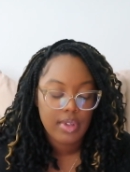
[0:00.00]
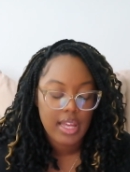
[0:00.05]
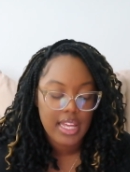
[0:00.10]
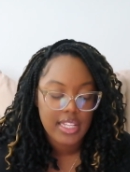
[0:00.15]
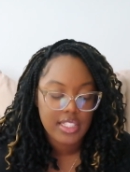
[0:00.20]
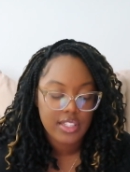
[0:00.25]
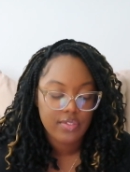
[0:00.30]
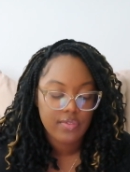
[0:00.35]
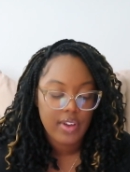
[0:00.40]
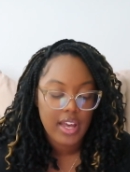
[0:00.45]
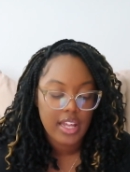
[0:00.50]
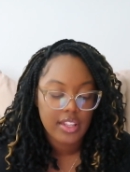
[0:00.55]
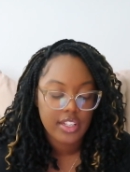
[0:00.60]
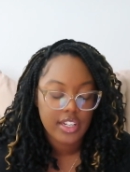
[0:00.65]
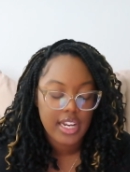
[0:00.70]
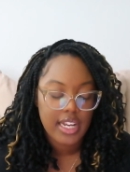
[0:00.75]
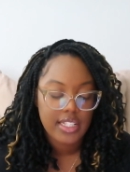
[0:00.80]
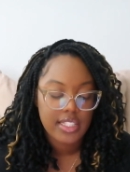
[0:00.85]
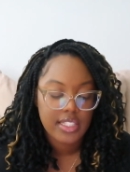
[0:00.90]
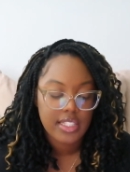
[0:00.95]
As the Father
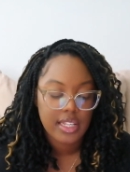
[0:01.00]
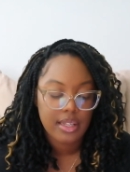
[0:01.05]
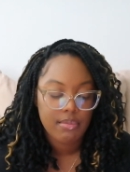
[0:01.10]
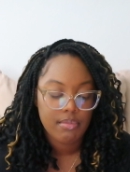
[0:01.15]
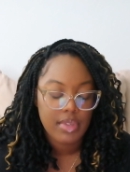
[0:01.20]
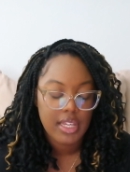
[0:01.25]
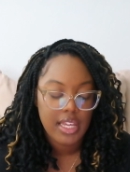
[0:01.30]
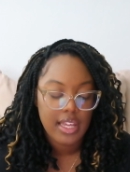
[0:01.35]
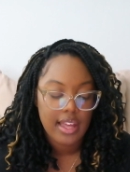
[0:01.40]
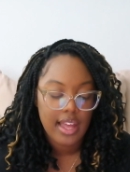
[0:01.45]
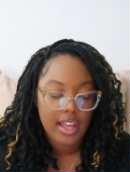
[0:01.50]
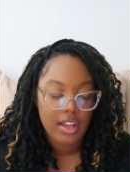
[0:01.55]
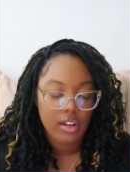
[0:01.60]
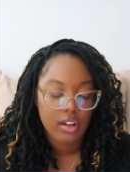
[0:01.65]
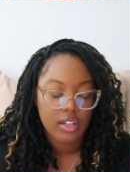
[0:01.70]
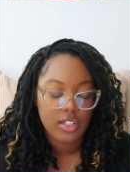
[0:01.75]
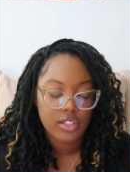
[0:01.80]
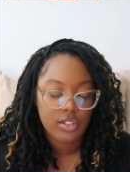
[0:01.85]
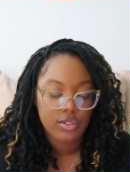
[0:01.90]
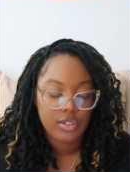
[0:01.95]
has sent me, I
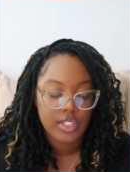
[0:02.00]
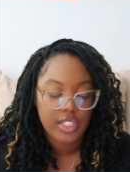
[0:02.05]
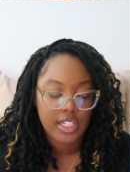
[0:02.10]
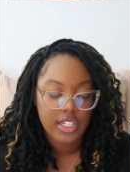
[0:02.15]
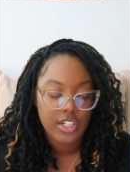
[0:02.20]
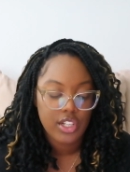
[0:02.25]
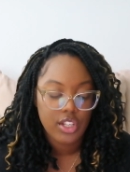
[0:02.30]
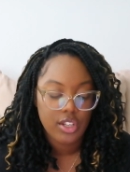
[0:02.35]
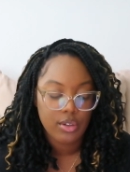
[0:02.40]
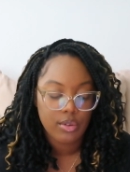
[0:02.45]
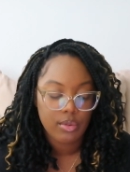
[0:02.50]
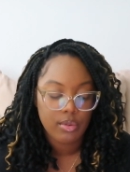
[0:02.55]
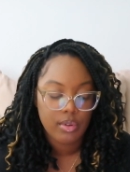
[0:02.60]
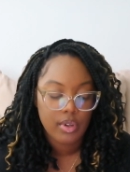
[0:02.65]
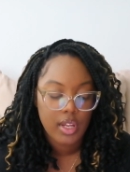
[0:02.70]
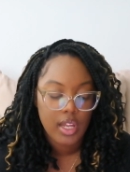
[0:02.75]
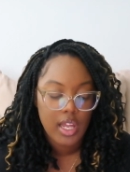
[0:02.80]
also send you.